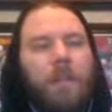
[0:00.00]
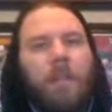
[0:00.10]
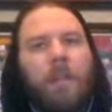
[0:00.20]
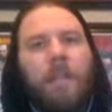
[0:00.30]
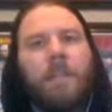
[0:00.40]

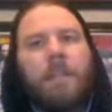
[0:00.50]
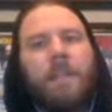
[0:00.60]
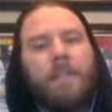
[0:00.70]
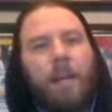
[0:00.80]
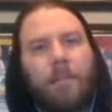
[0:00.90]

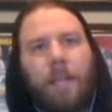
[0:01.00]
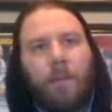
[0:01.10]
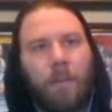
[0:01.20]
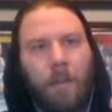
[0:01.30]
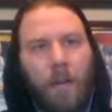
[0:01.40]
He's out
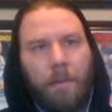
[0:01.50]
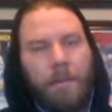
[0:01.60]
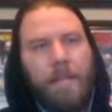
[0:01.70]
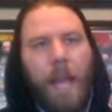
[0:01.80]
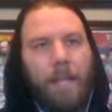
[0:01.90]
there
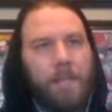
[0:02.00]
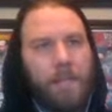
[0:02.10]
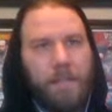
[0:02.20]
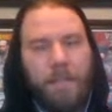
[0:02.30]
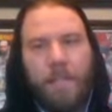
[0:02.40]
in
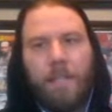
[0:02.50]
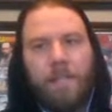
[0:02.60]
Texas, and